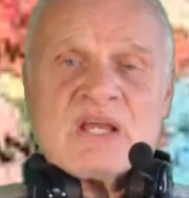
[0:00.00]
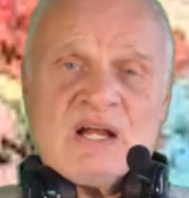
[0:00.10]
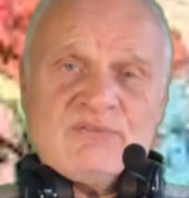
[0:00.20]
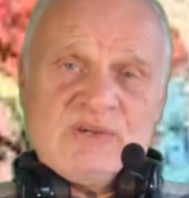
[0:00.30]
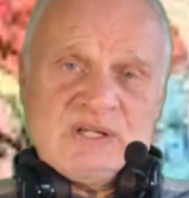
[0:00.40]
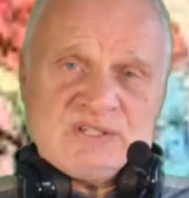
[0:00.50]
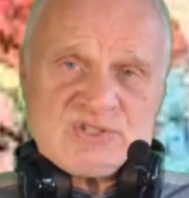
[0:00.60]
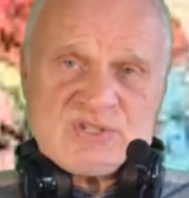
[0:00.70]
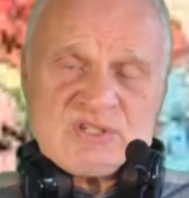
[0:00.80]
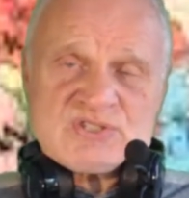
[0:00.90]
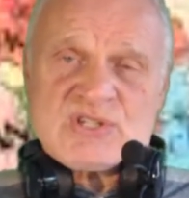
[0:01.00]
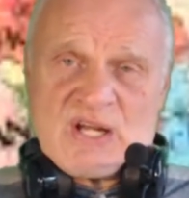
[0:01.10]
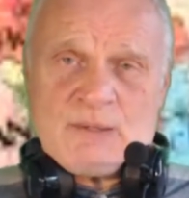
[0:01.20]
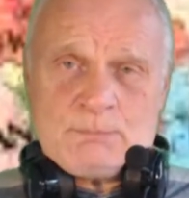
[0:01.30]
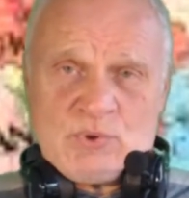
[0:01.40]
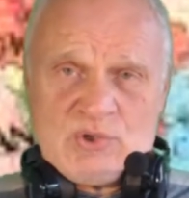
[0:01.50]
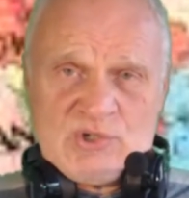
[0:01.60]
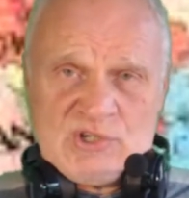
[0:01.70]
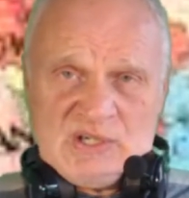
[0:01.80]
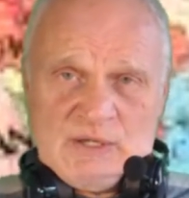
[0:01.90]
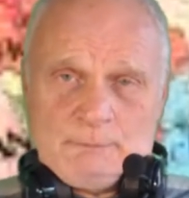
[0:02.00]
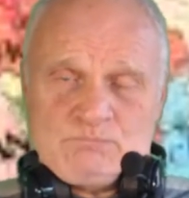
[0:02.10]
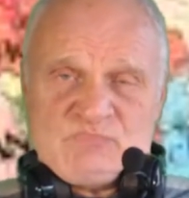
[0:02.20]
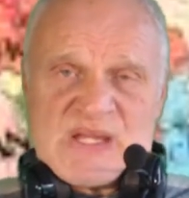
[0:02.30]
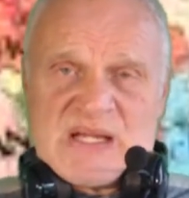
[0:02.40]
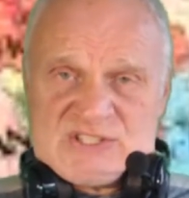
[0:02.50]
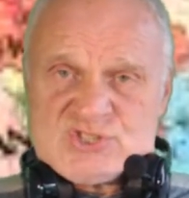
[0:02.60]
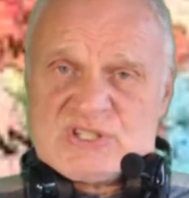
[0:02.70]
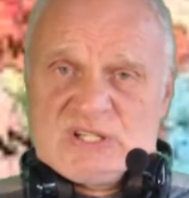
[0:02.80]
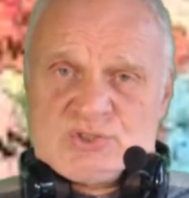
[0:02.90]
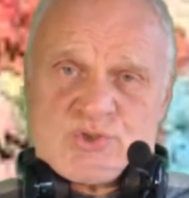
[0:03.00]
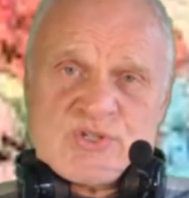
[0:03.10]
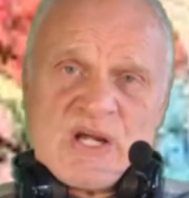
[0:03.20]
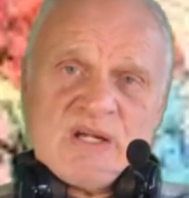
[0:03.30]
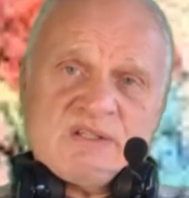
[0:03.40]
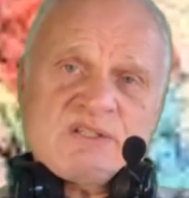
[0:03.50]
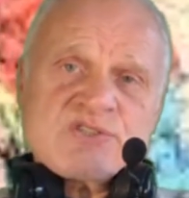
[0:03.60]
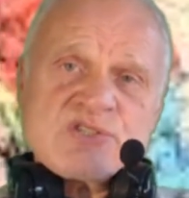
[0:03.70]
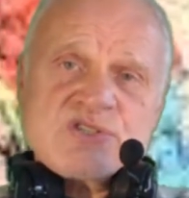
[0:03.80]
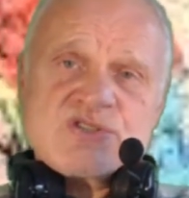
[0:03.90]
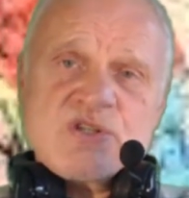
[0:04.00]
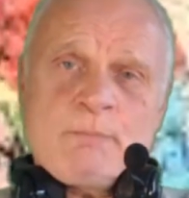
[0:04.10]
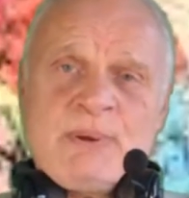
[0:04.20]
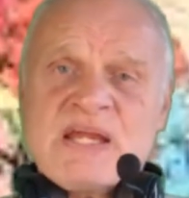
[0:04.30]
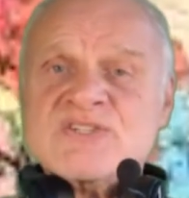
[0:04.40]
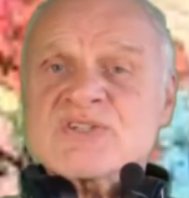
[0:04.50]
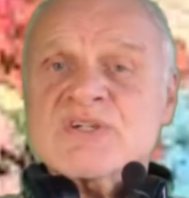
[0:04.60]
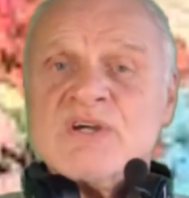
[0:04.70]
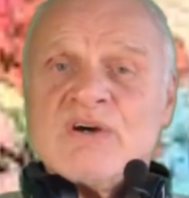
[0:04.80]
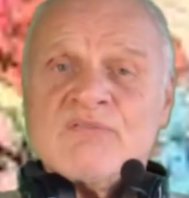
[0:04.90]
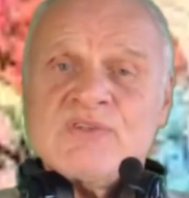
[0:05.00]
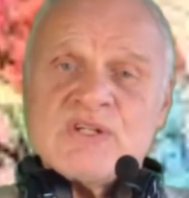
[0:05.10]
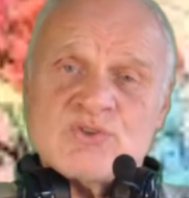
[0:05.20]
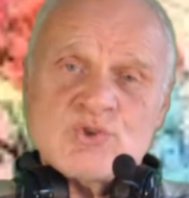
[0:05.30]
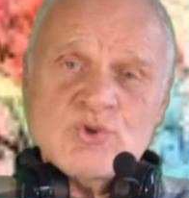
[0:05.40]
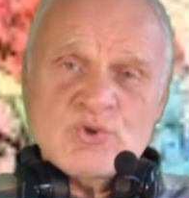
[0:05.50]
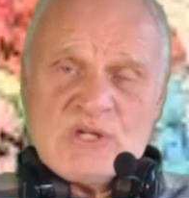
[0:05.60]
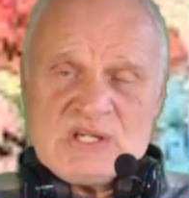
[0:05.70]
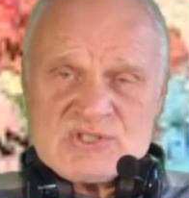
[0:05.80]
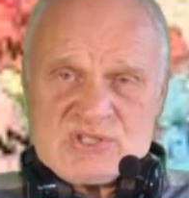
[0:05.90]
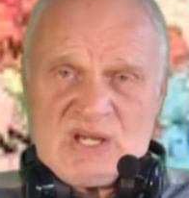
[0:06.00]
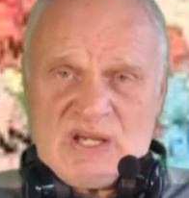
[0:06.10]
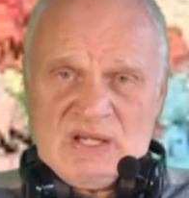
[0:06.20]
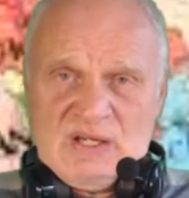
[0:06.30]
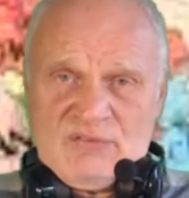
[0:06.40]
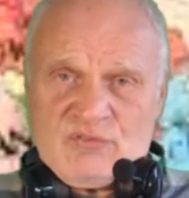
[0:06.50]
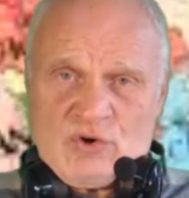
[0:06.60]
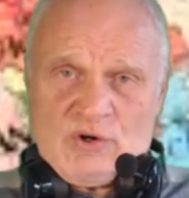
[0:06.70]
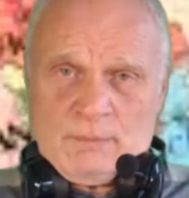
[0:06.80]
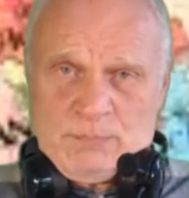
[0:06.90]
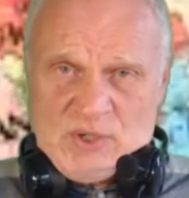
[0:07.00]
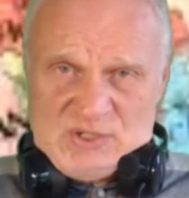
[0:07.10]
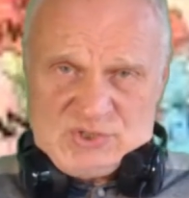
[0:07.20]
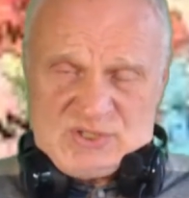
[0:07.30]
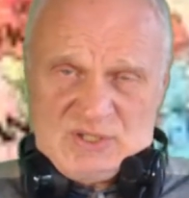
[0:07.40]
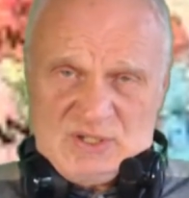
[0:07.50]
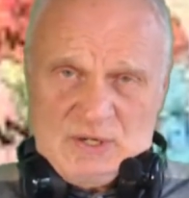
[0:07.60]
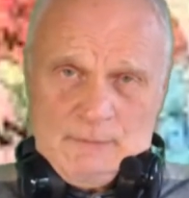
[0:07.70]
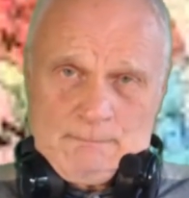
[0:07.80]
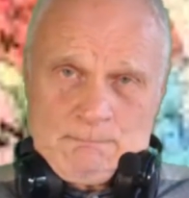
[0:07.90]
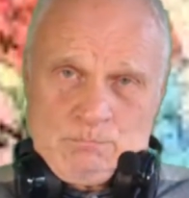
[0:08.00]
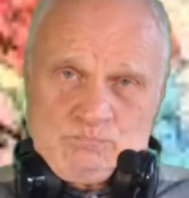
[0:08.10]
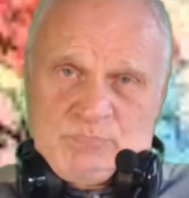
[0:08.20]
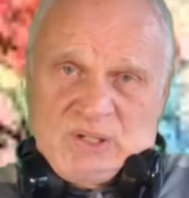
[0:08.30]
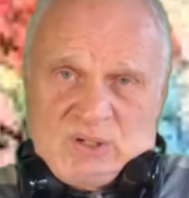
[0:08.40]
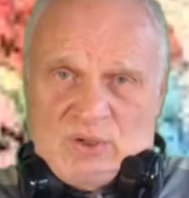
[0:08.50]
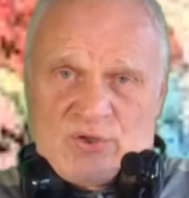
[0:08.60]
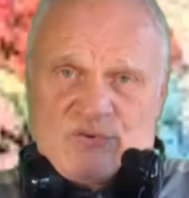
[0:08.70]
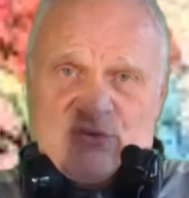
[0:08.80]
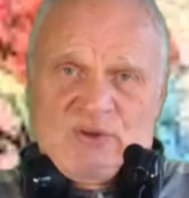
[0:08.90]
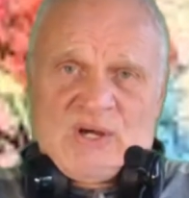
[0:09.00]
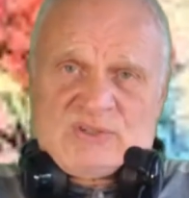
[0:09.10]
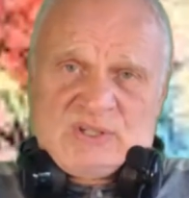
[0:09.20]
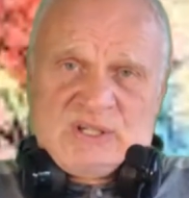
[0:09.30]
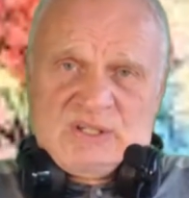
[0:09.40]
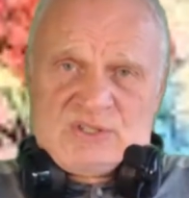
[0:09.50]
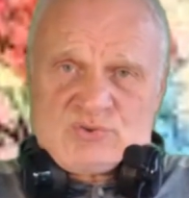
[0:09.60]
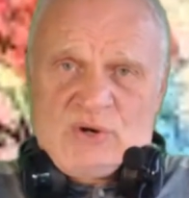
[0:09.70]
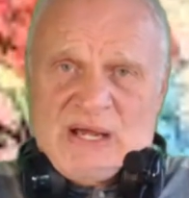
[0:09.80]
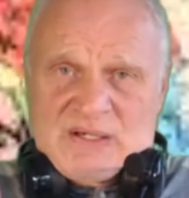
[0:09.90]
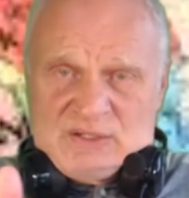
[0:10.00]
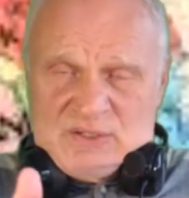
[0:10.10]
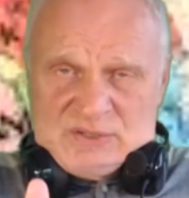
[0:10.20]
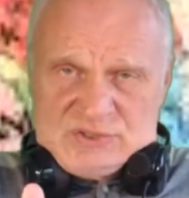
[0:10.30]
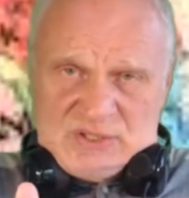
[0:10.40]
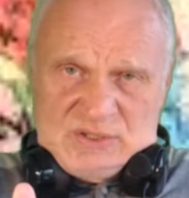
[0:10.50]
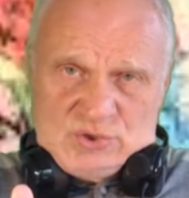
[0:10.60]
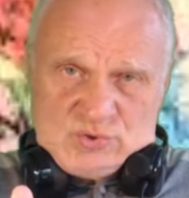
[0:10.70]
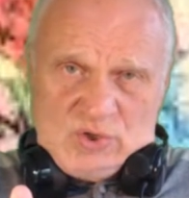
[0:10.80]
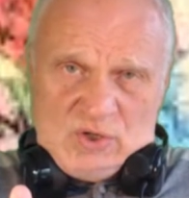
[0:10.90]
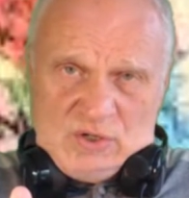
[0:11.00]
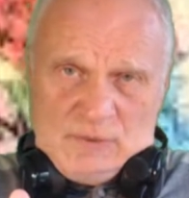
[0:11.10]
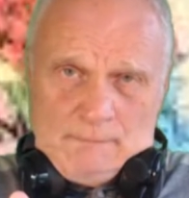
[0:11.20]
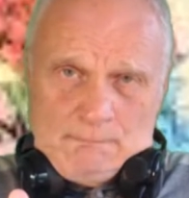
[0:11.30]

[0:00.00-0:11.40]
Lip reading: Calvinist standpoint. And still today, this is the basic of the USA foreign policy. Because nothing is right, nothing is wrong.